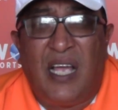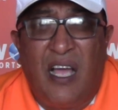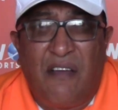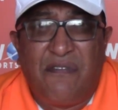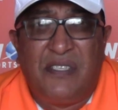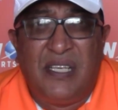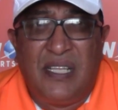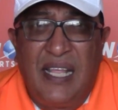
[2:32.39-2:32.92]

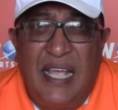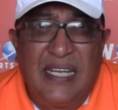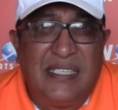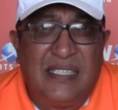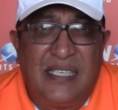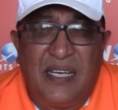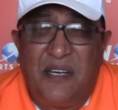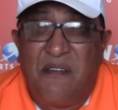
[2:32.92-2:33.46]
after
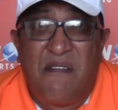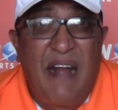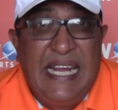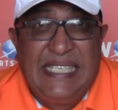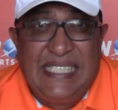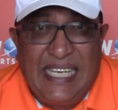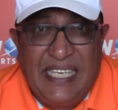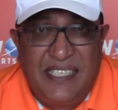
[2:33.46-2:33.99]
that
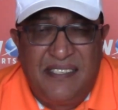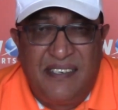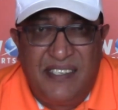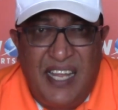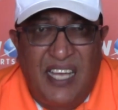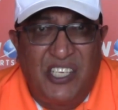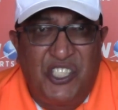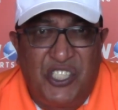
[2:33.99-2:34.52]
great
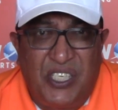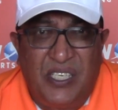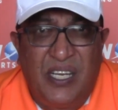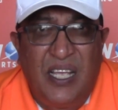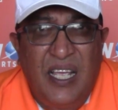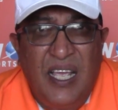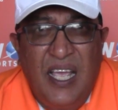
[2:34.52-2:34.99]
introduction